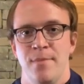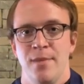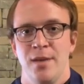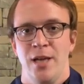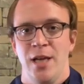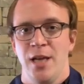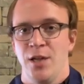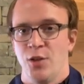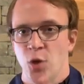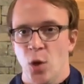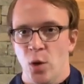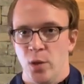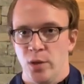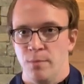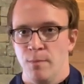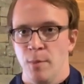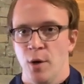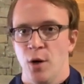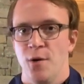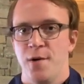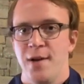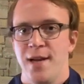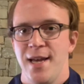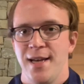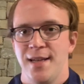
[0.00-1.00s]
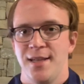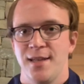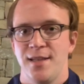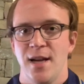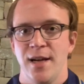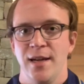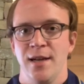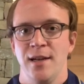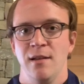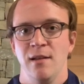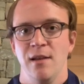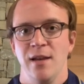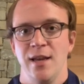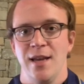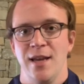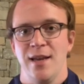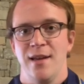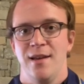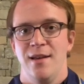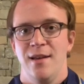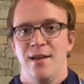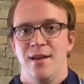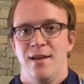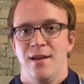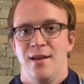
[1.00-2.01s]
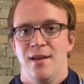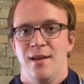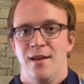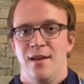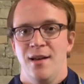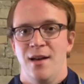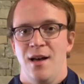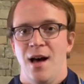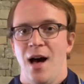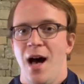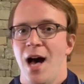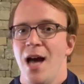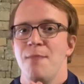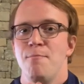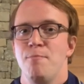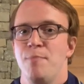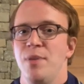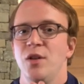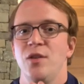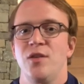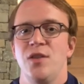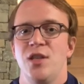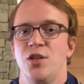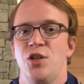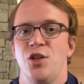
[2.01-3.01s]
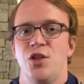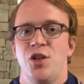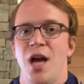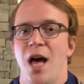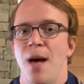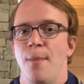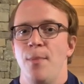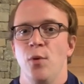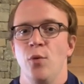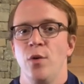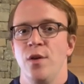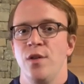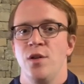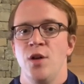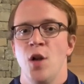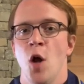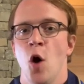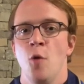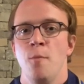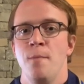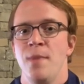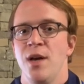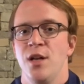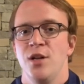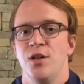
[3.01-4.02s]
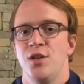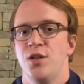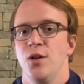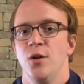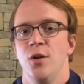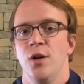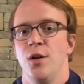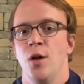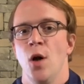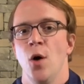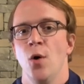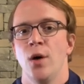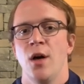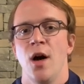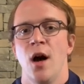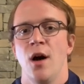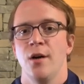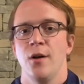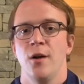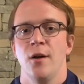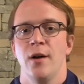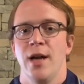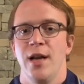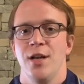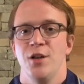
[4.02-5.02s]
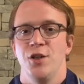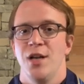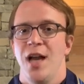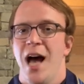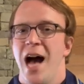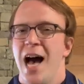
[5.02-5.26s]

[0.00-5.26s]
He told Murray excitedly, "I built this chapel with no minister and no congregation.